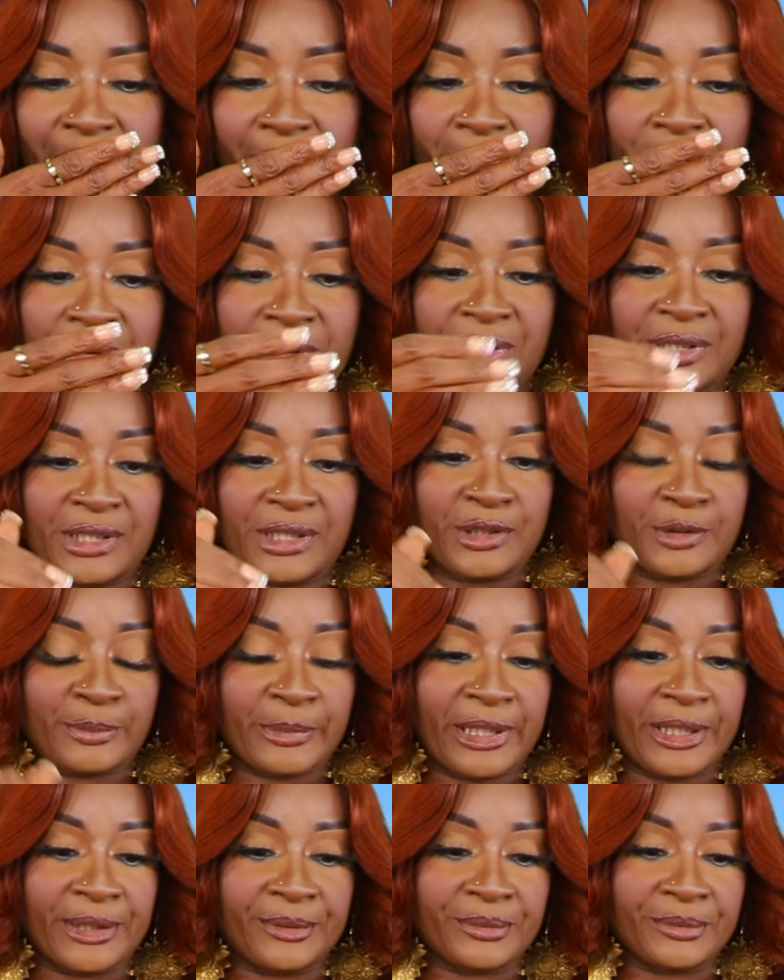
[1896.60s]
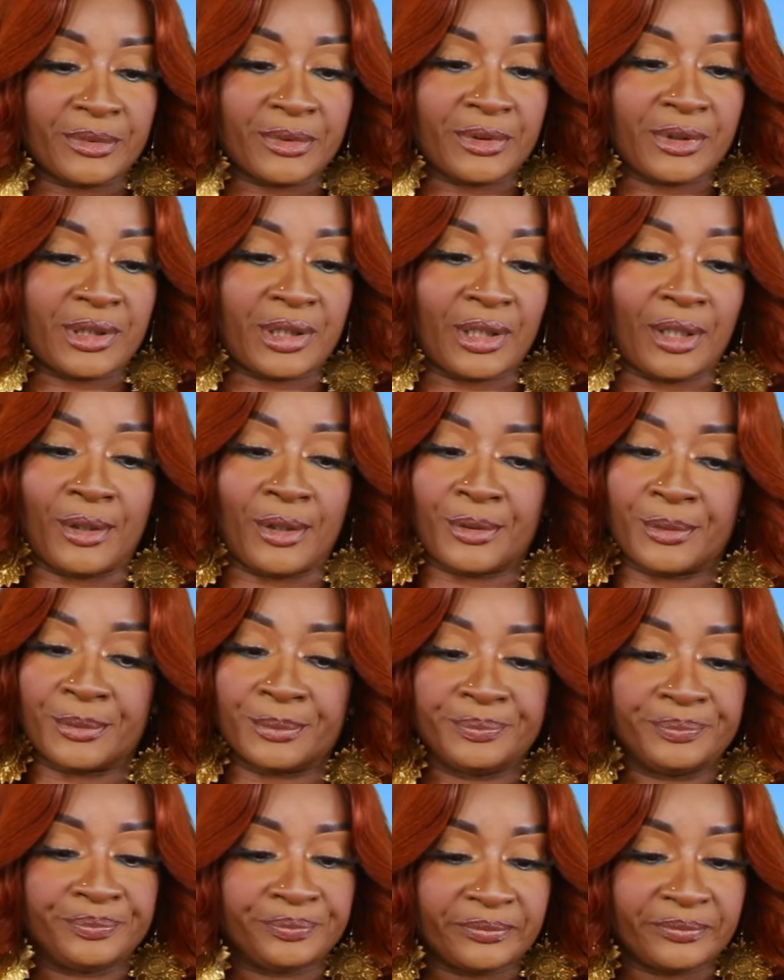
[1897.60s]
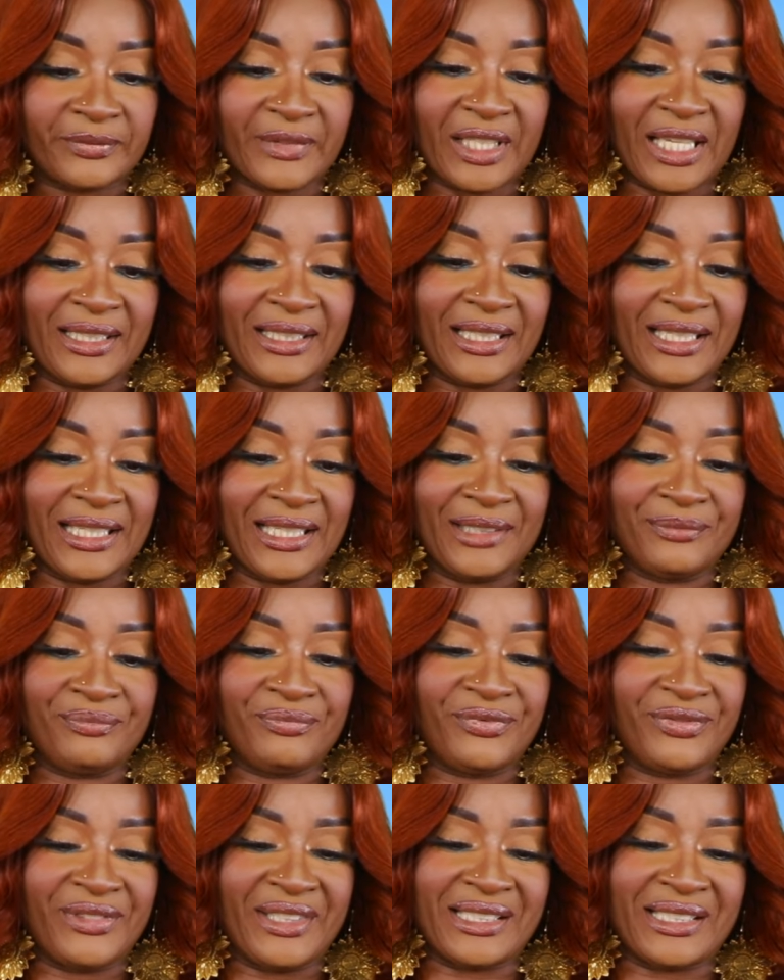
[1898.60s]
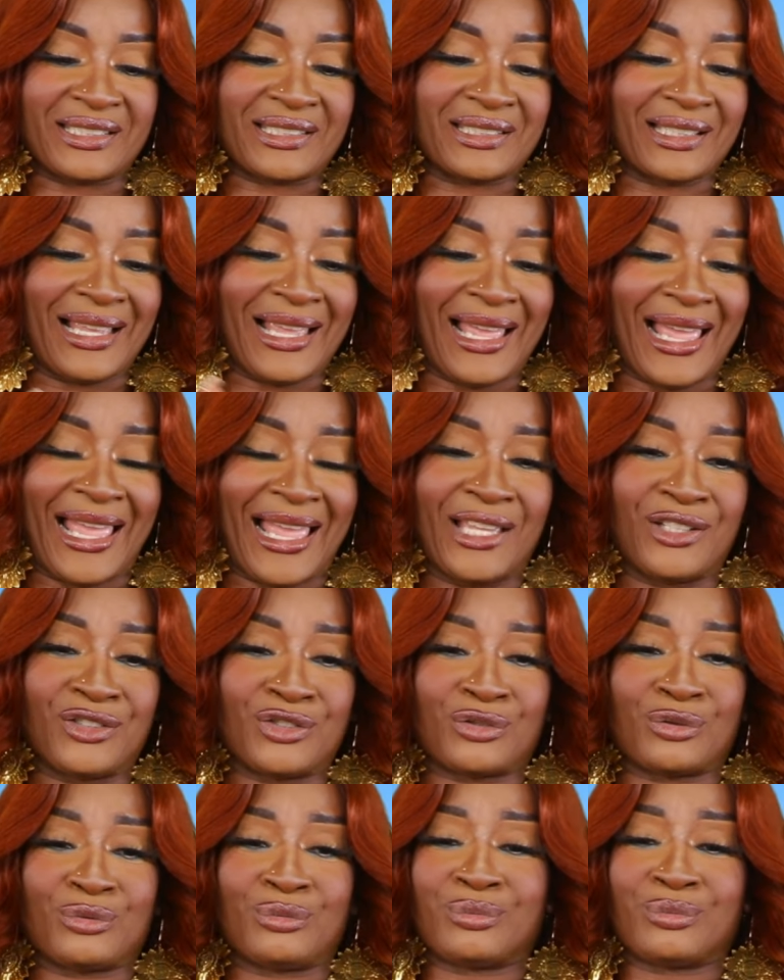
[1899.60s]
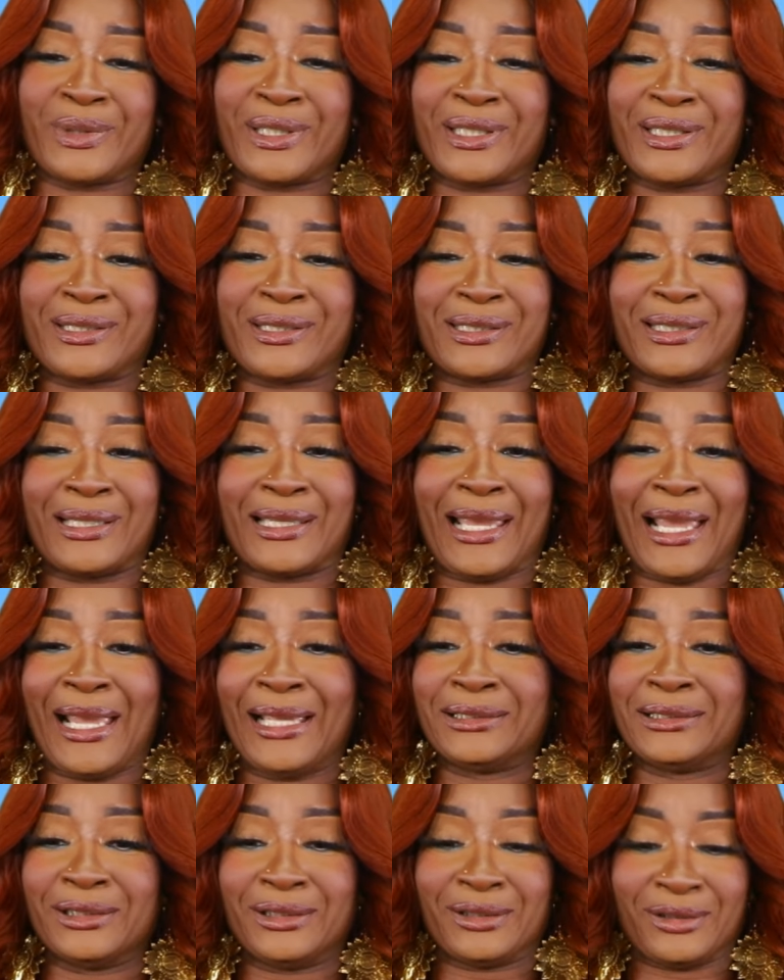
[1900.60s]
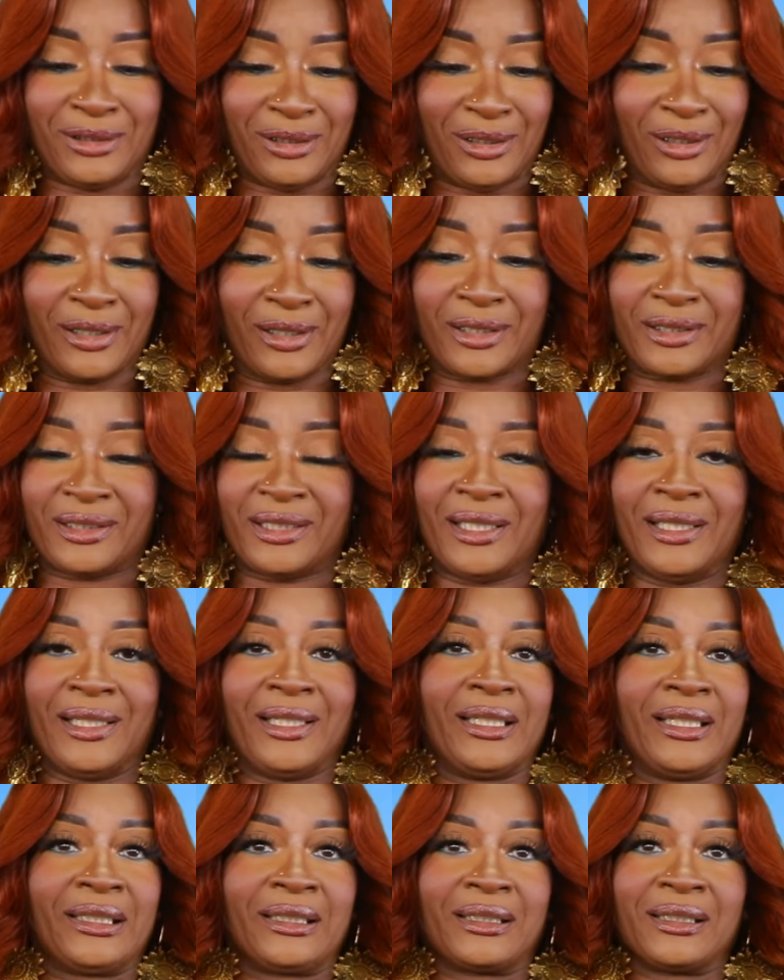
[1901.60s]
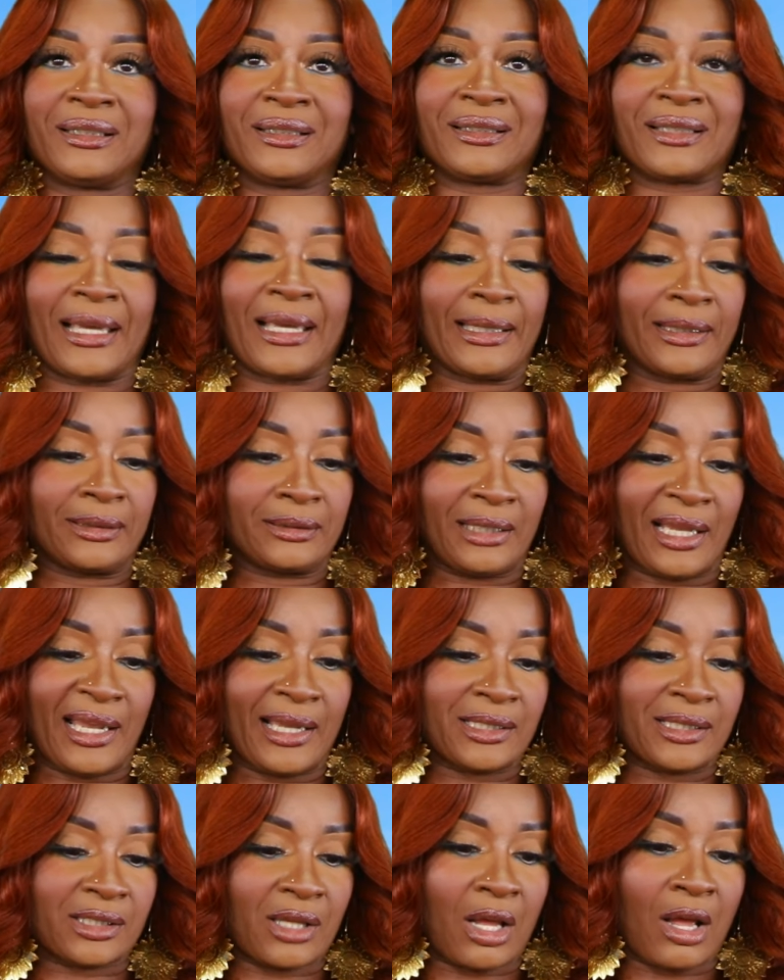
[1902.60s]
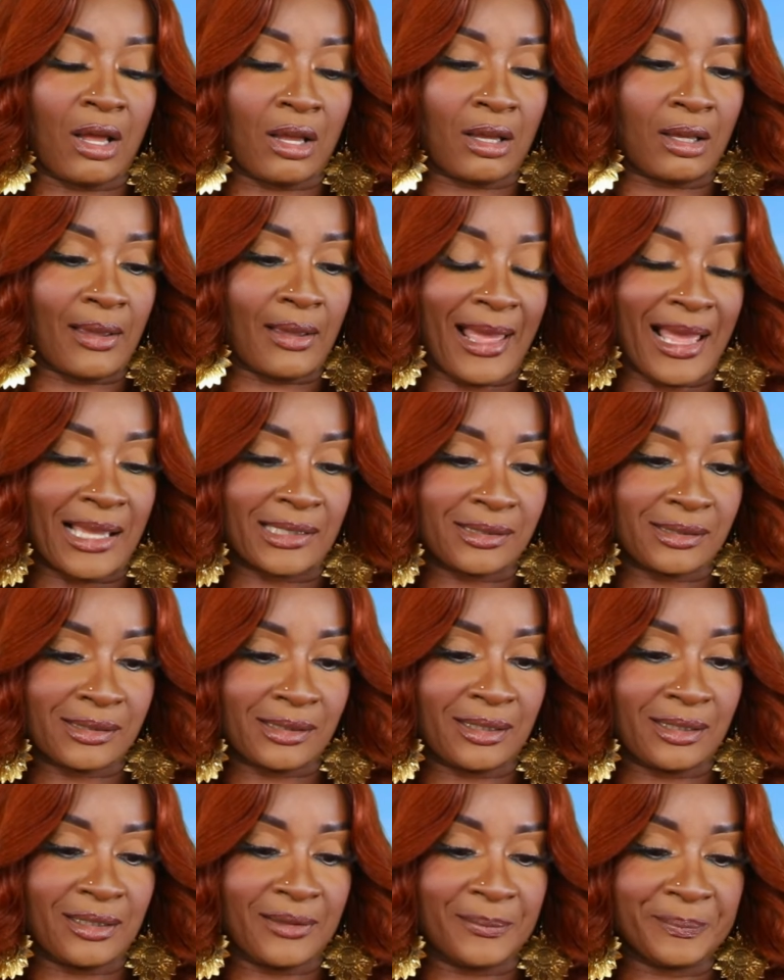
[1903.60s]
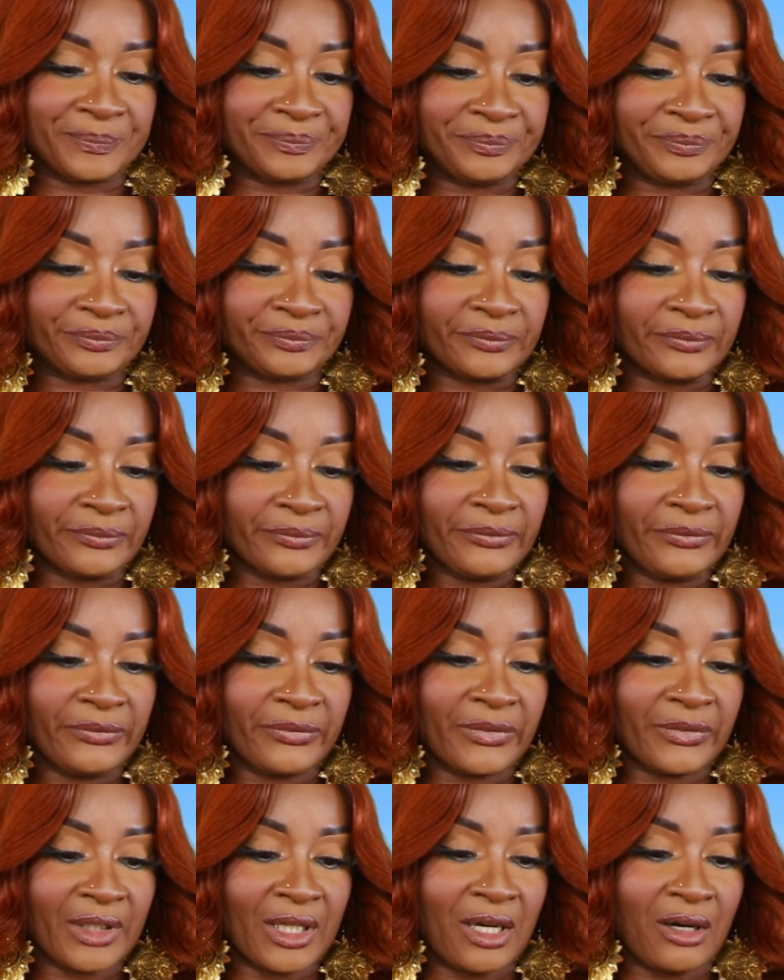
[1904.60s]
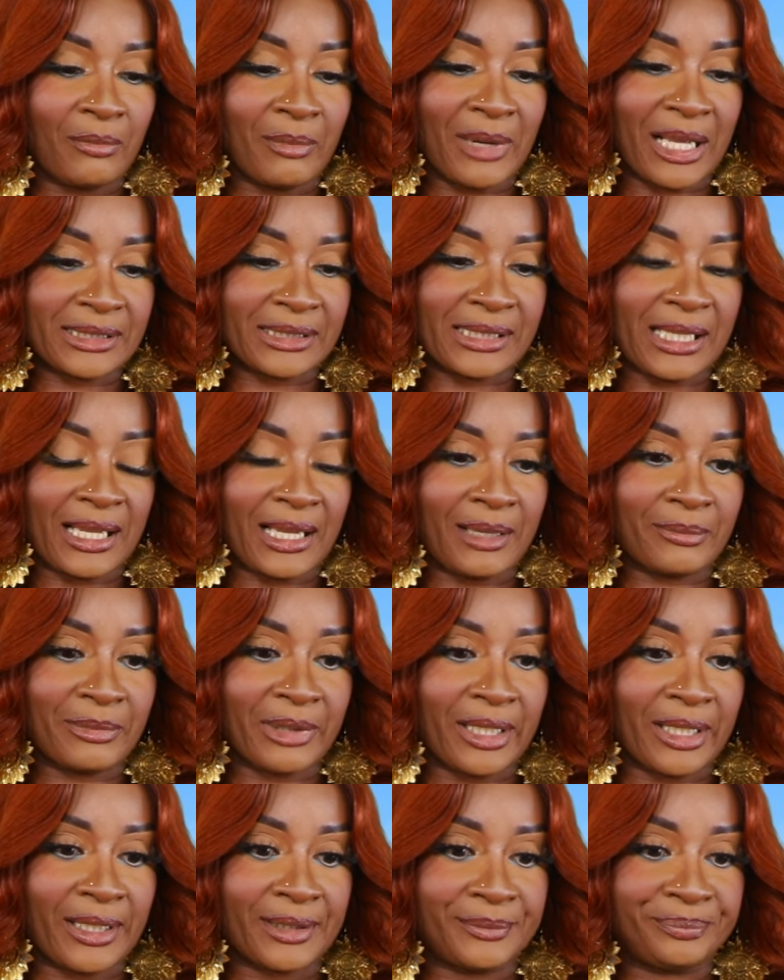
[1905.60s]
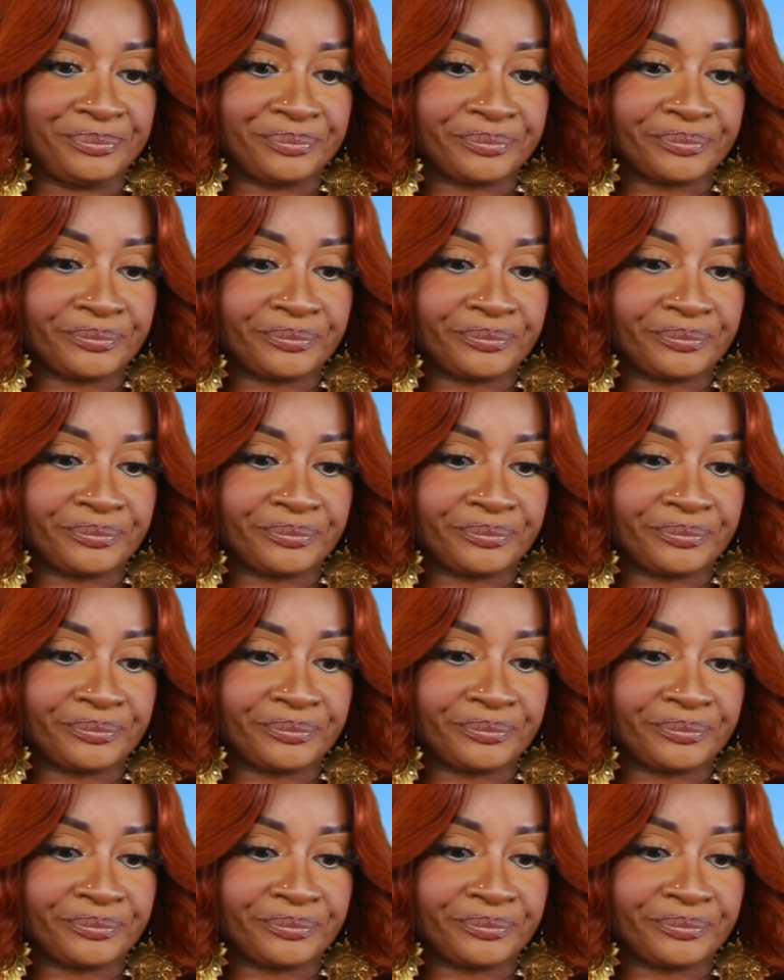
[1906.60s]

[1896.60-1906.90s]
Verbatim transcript: Oh, excuse me. So, and then this Angel Reese and Caitlin Clark thing, like that is all I see on my timeline.